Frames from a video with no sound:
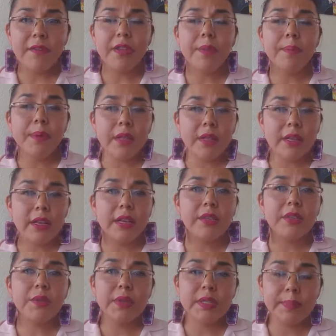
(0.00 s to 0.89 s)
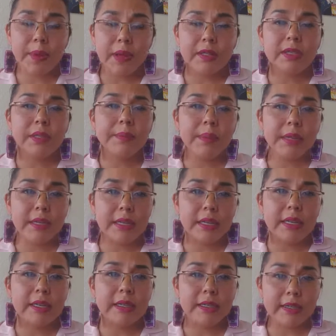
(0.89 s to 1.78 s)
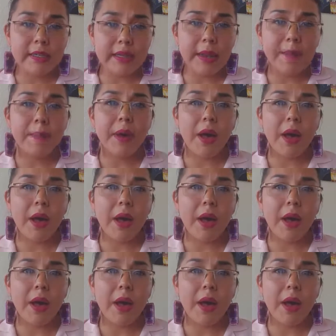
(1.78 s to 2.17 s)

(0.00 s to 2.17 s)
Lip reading: the ability and the responsibility to step